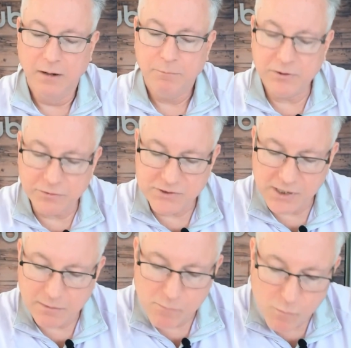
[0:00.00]
but you're
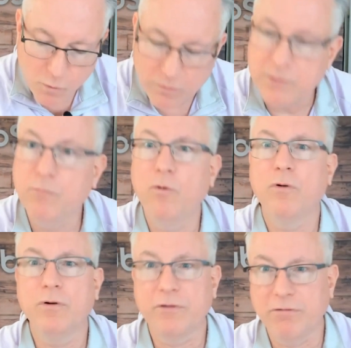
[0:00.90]
seeing more and
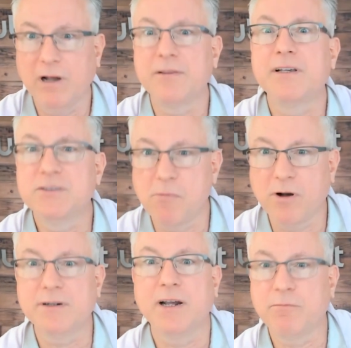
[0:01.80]
more throughout these
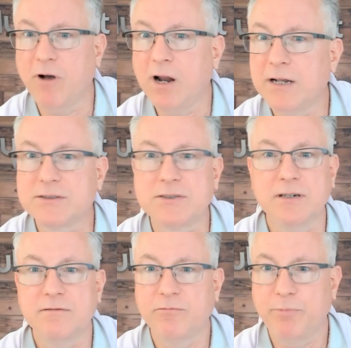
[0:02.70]
Martech products of